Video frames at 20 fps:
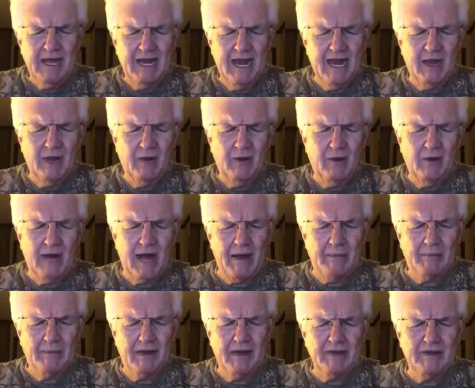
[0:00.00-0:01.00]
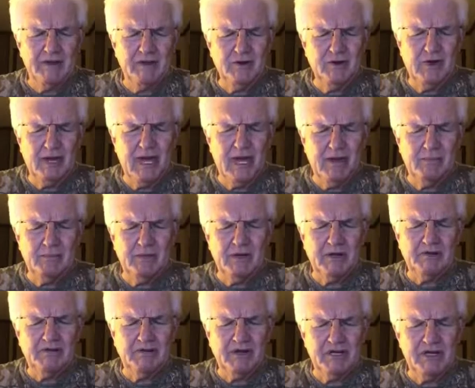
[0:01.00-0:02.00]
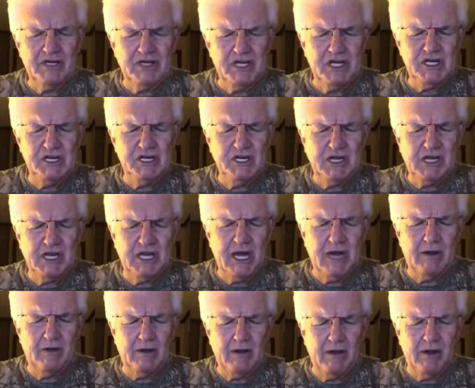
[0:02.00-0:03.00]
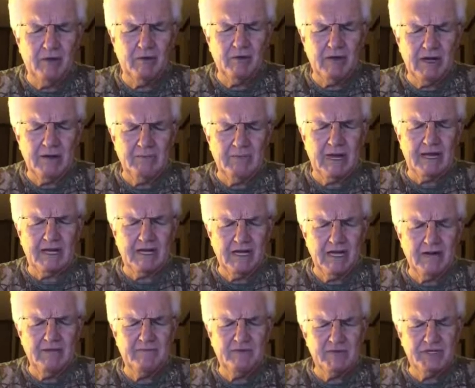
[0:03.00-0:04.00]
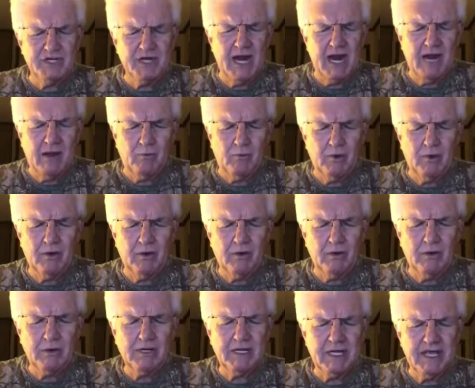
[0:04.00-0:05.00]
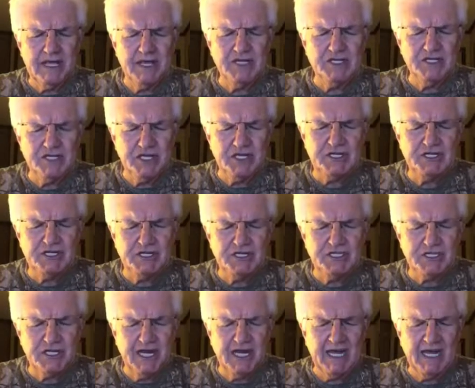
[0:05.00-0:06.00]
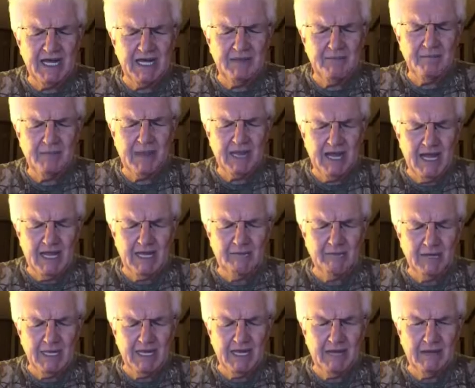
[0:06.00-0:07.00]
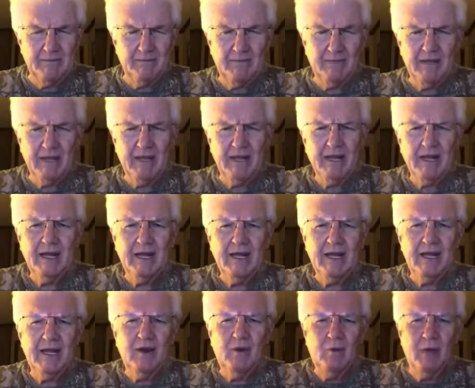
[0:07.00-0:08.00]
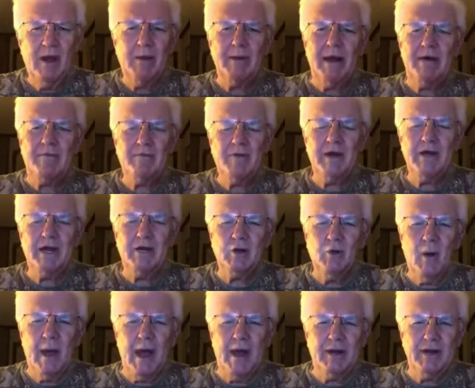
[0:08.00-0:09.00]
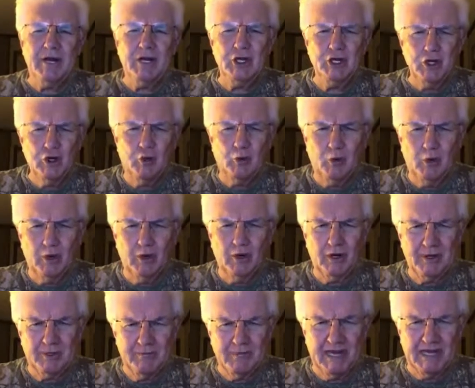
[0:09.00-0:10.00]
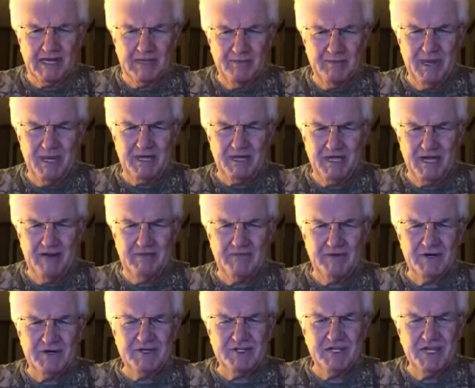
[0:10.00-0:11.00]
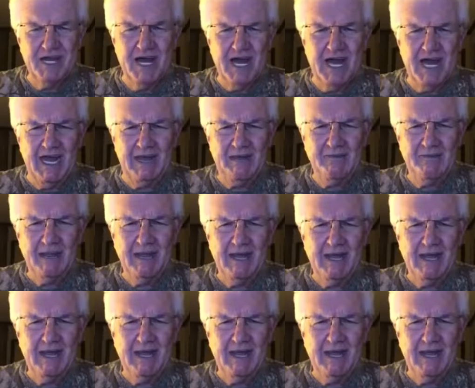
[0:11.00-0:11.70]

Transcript: Now, Lord, I pray that you'll help us continue to carry on and make a difference in our world. In Jesus' name, amen. Well, my friend, go out into your world and make a big difference today.